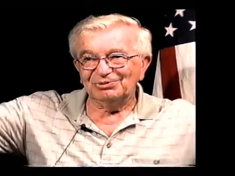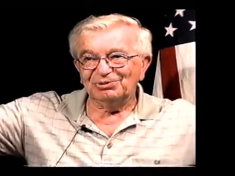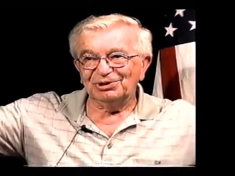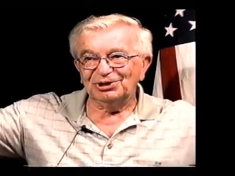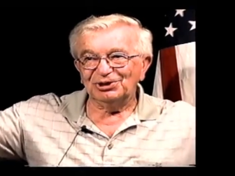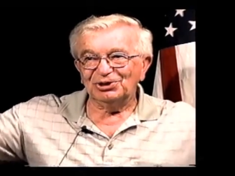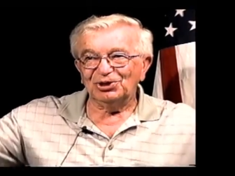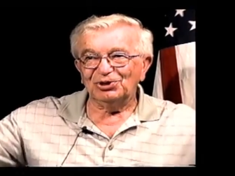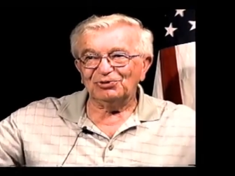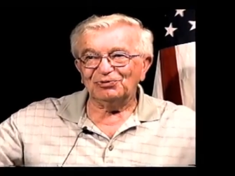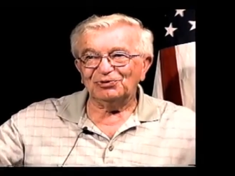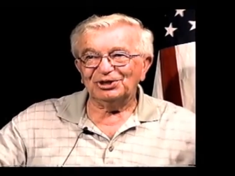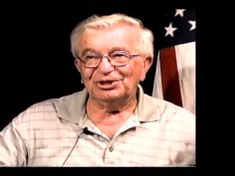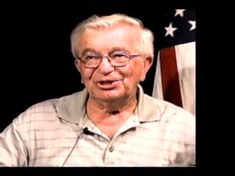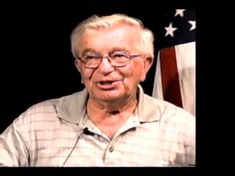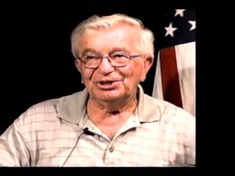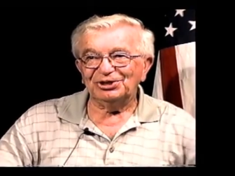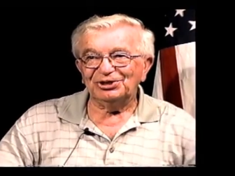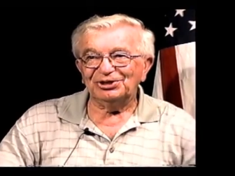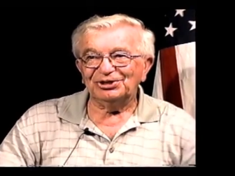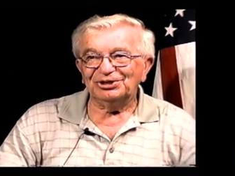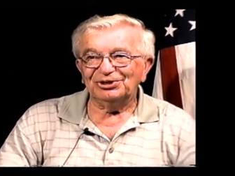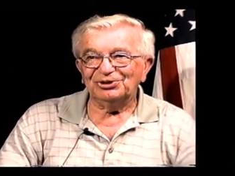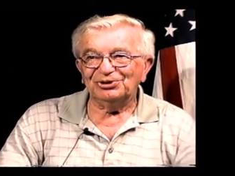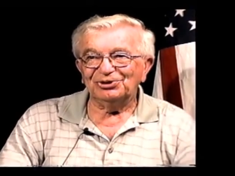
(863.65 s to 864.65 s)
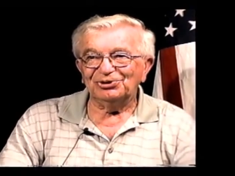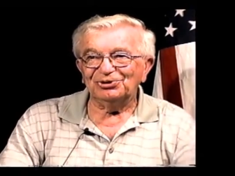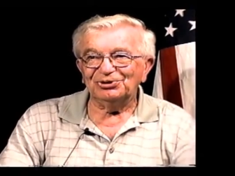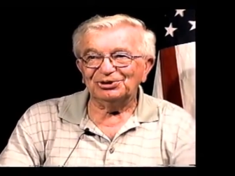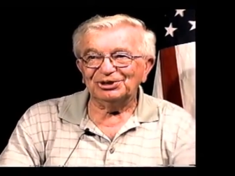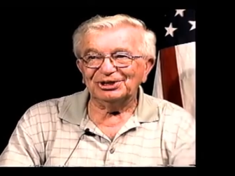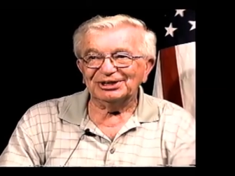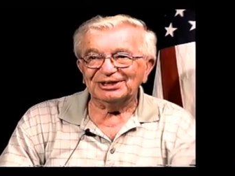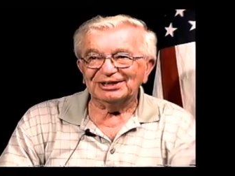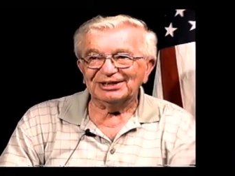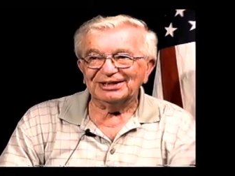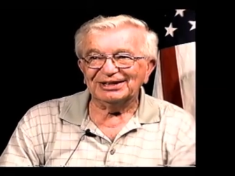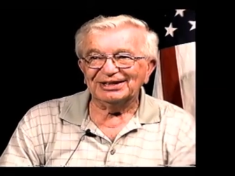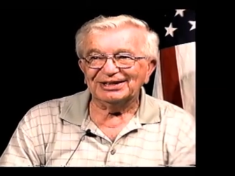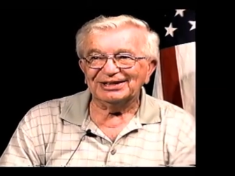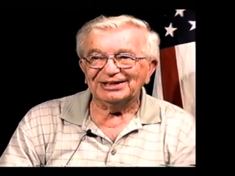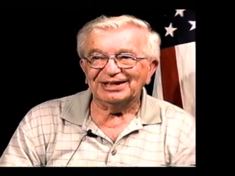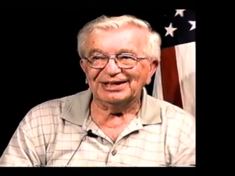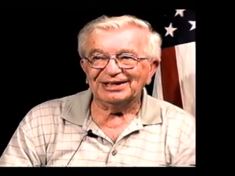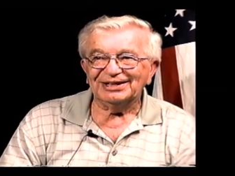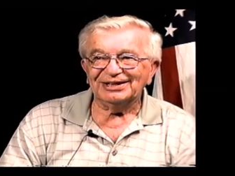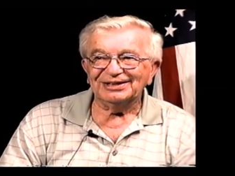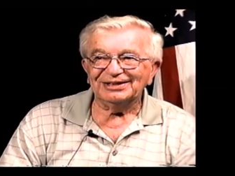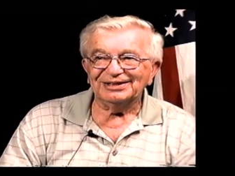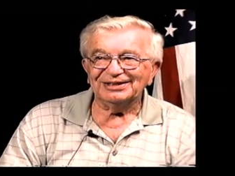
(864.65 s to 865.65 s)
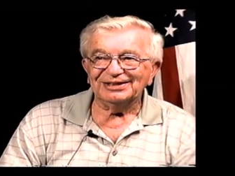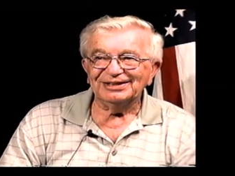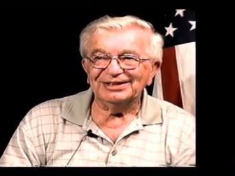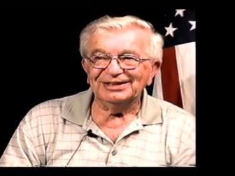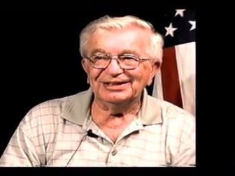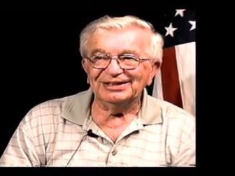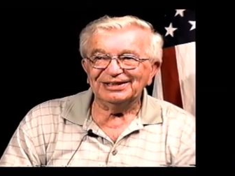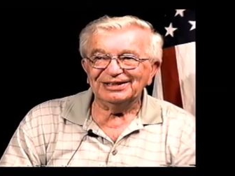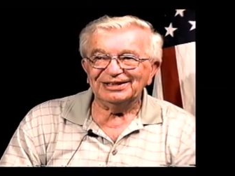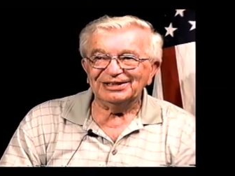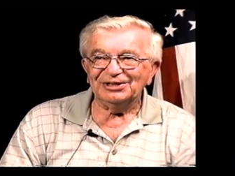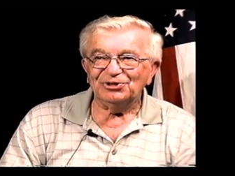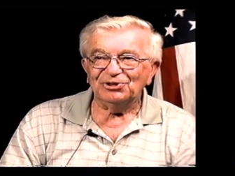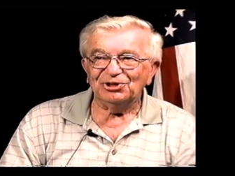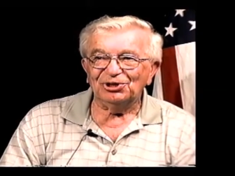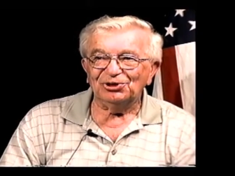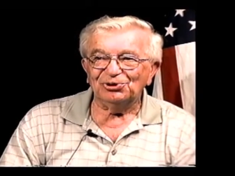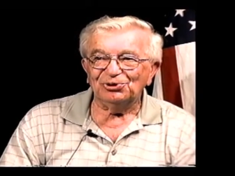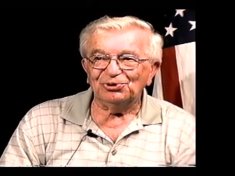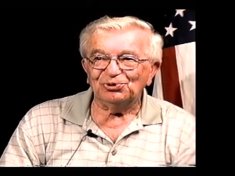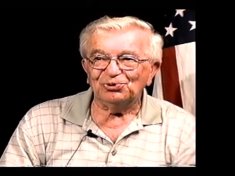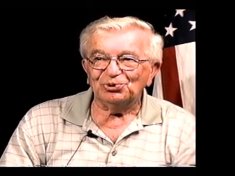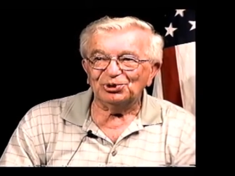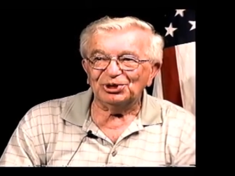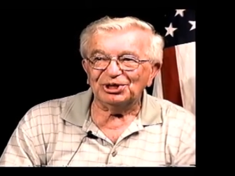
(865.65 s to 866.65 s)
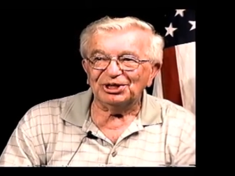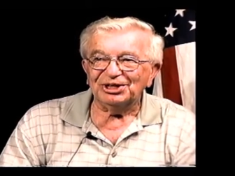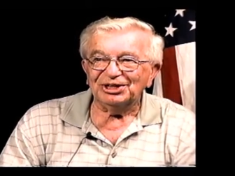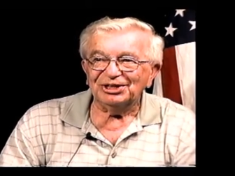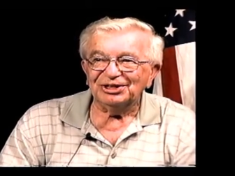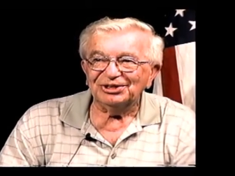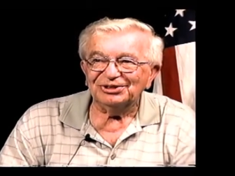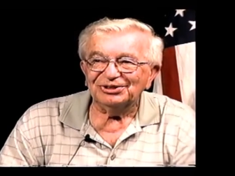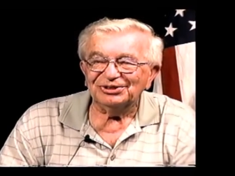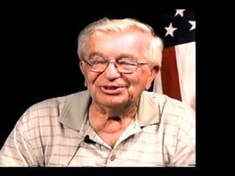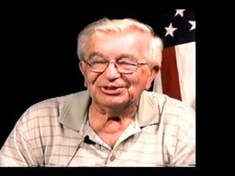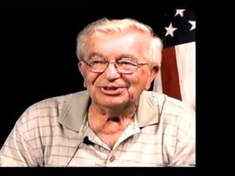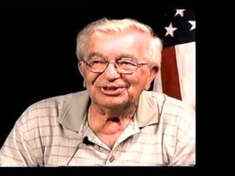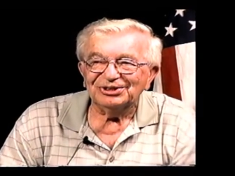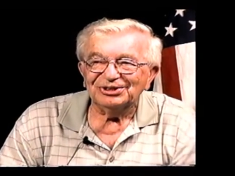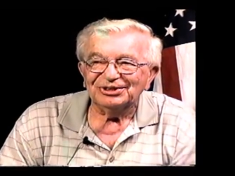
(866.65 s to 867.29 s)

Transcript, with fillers: went off on their own mm-hmm. to get out of each other's way. You know?